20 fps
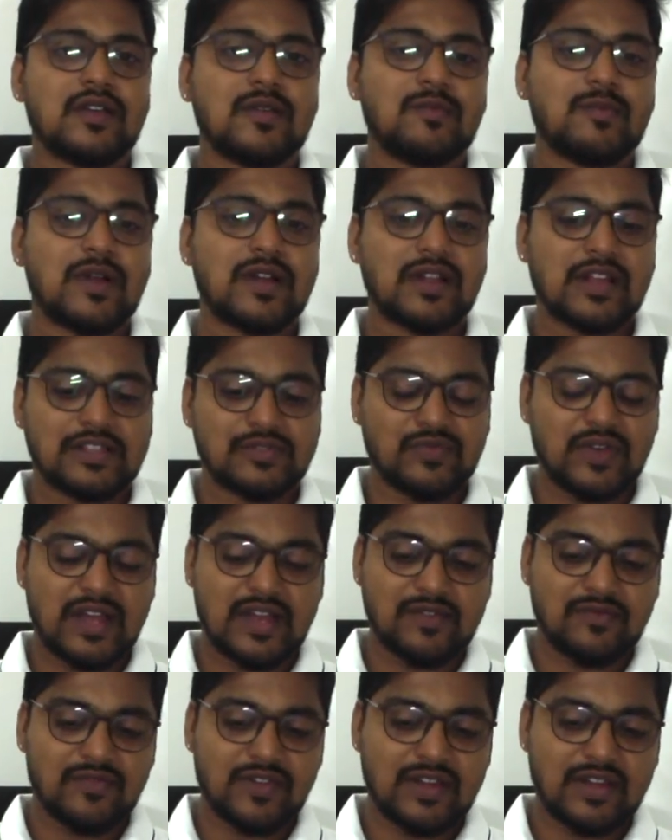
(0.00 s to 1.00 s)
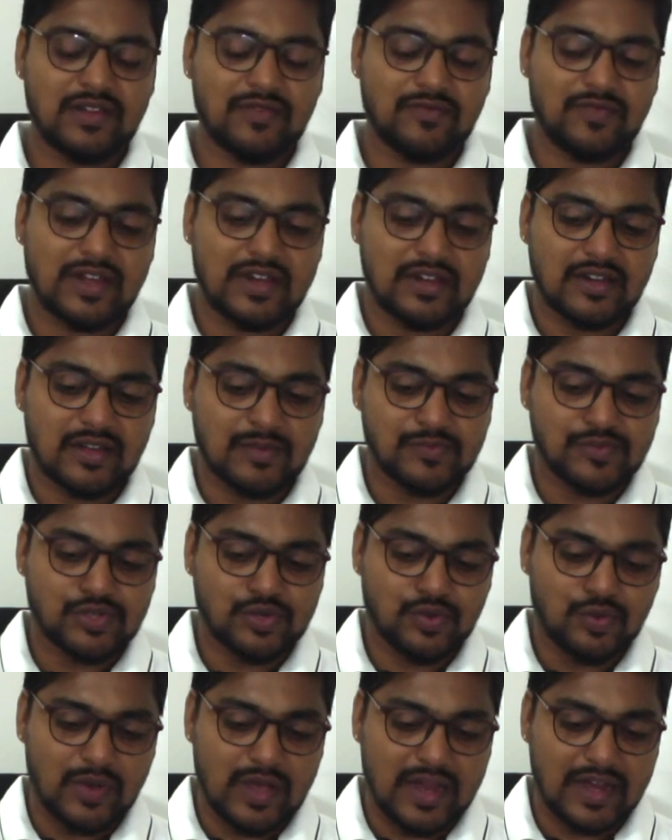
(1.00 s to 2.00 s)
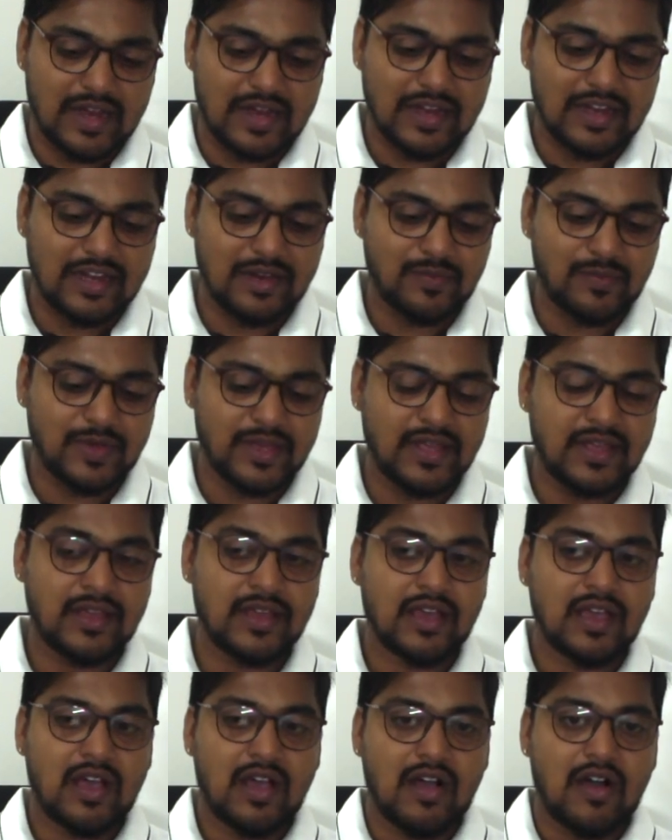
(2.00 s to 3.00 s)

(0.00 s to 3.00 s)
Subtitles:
But as where it comes to an LLP,